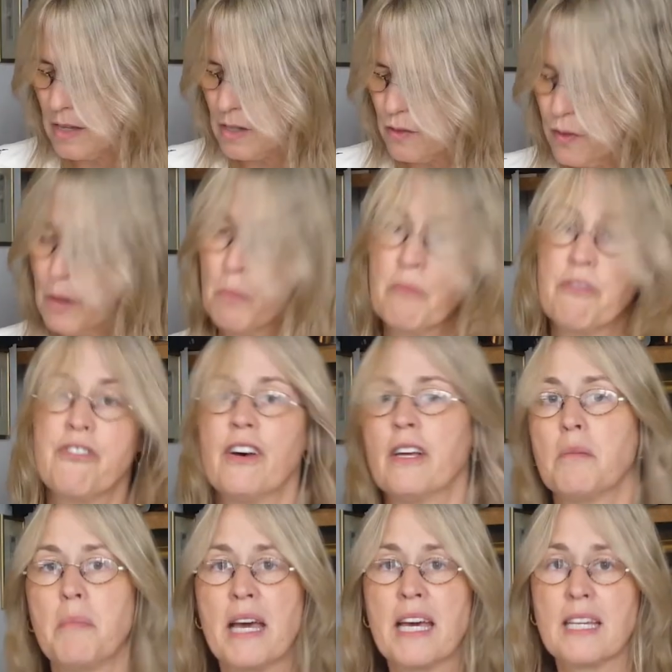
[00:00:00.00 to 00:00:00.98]
as Film
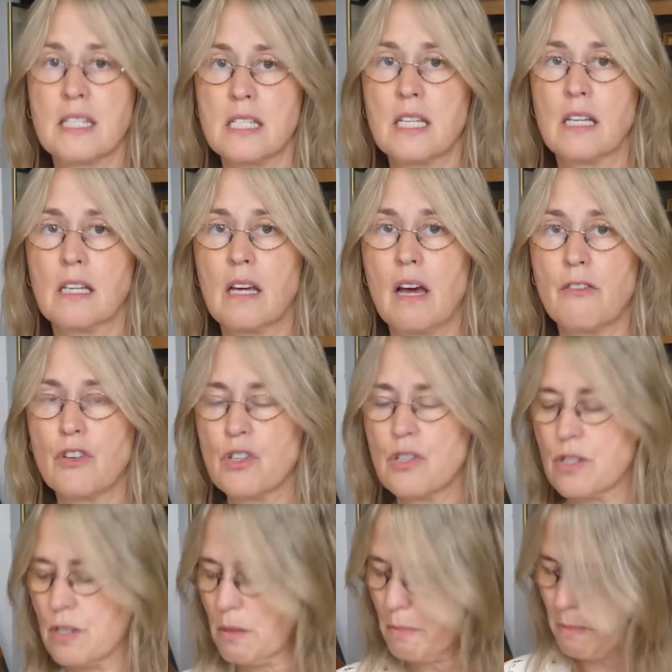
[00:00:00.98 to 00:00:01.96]
Fun magazine
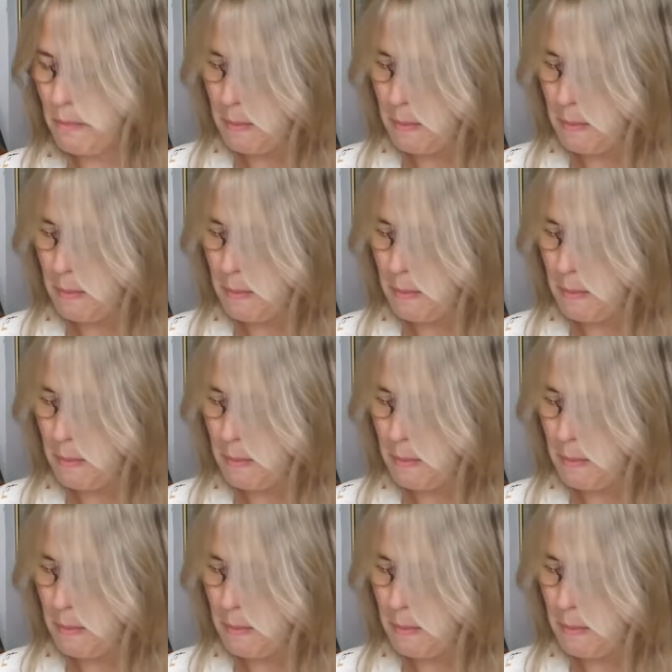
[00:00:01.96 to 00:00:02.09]
covers.